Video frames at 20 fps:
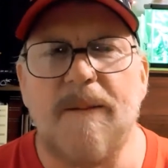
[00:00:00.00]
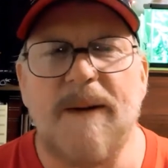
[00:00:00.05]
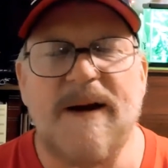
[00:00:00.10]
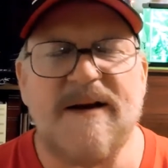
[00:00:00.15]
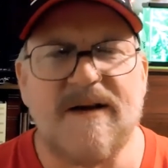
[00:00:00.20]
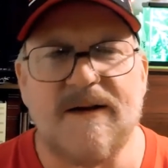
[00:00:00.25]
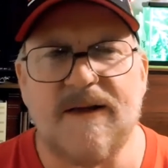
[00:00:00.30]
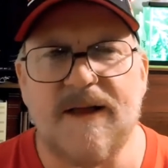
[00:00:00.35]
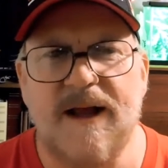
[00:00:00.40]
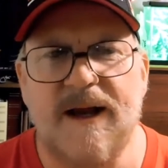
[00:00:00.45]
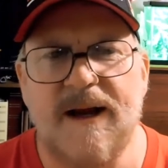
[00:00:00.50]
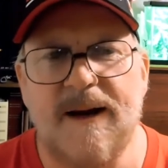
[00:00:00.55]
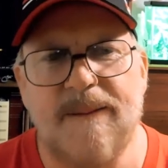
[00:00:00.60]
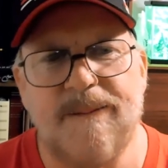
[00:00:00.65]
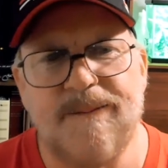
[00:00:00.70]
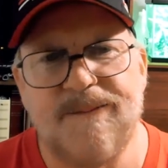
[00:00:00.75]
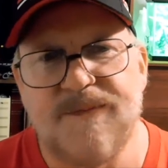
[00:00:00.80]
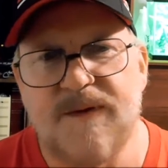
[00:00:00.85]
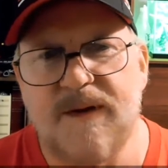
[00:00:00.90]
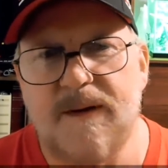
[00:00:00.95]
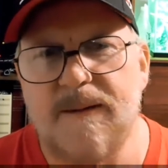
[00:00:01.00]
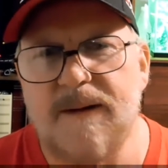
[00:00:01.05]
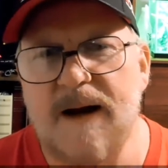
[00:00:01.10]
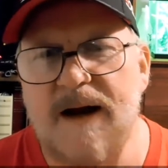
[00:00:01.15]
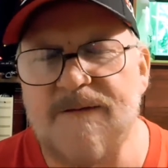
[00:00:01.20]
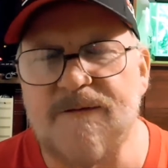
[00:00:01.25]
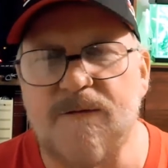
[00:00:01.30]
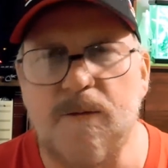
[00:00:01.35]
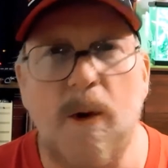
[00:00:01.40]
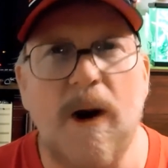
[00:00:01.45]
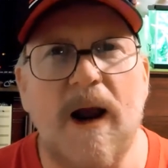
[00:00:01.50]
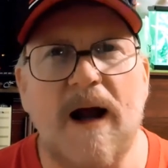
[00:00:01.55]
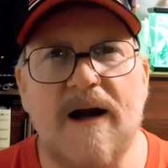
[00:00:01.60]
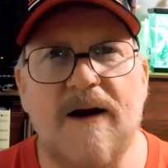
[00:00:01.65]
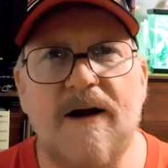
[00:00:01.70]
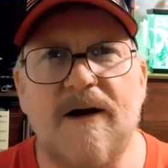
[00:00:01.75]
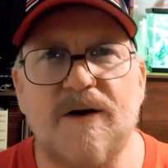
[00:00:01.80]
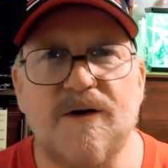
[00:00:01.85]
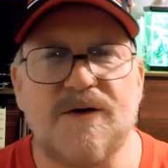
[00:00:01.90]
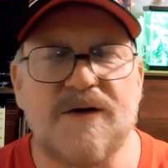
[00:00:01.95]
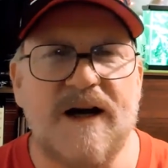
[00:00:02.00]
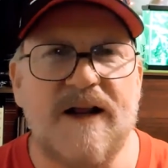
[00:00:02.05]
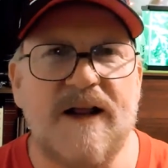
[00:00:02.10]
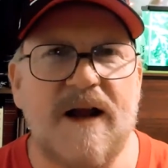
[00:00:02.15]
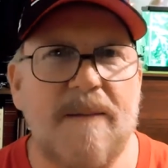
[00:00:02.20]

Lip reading: Basically, from what I can understand,